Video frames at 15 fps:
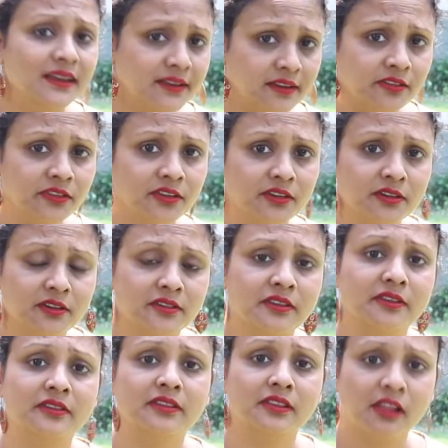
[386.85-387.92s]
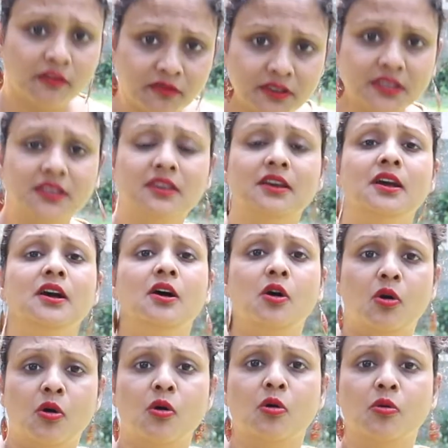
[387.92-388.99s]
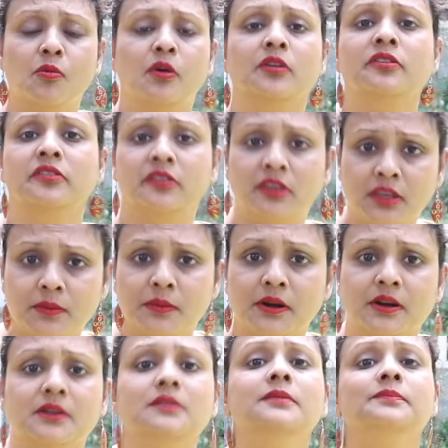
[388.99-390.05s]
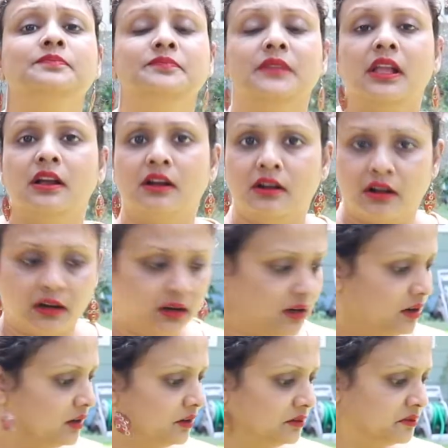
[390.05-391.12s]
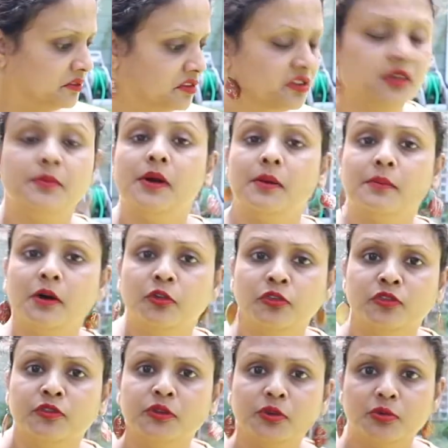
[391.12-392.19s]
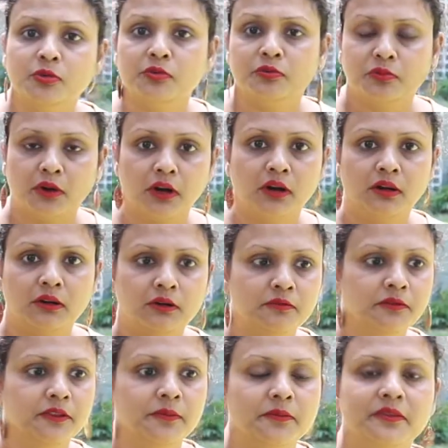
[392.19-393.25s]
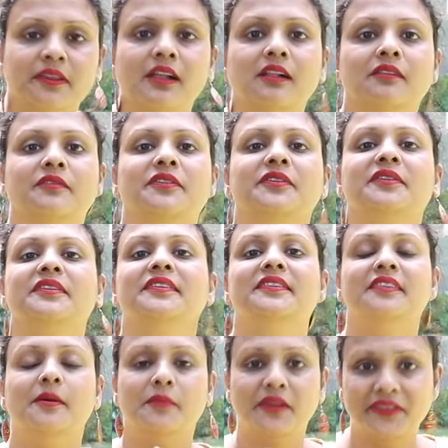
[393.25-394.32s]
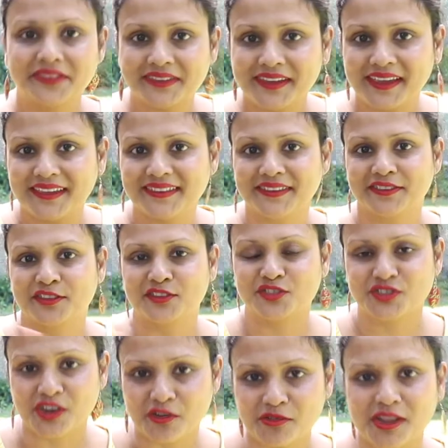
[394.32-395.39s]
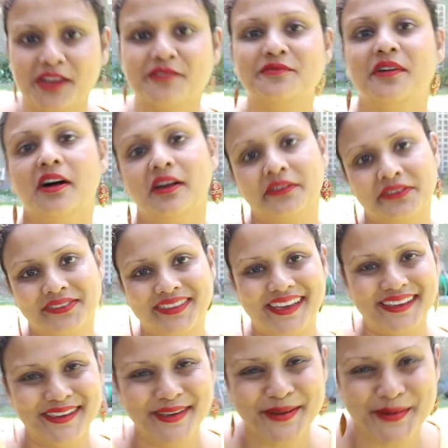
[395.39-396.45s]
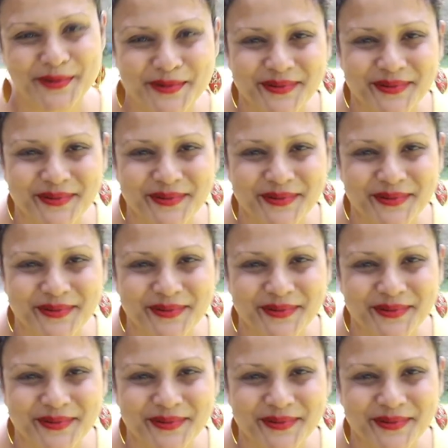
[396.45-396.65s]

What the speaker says: consider this lovely home on Skiba, Skiba Mounds View, for themselves. Namaste, this is Cheryllyne Vaz. Thank you.